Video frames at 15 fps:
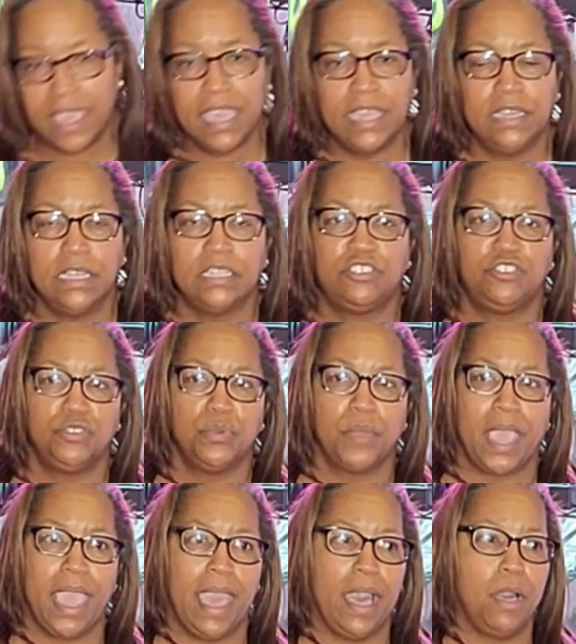then to
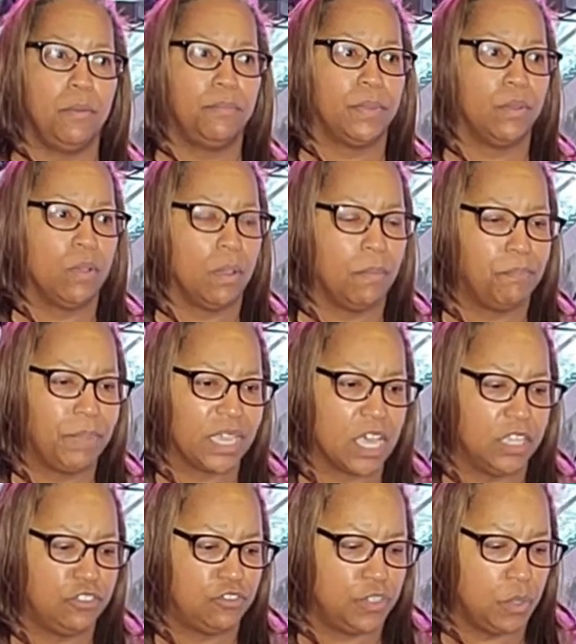help
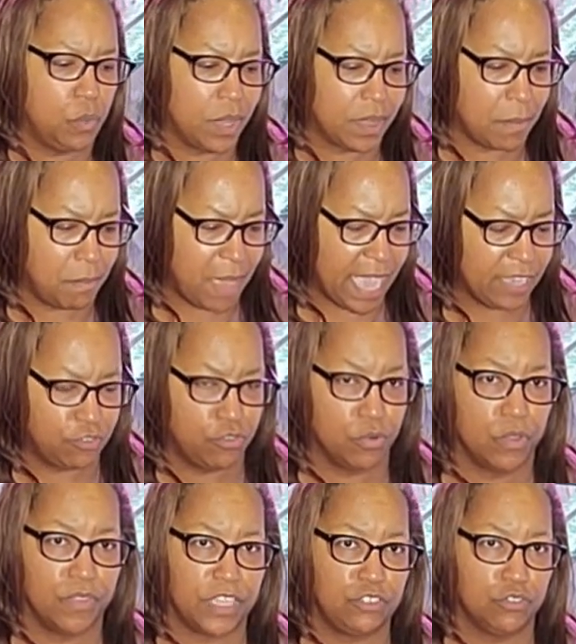because you want to make
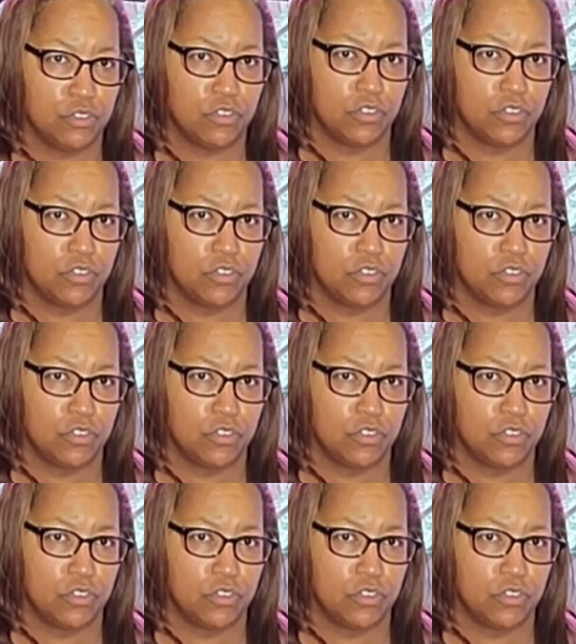sure that your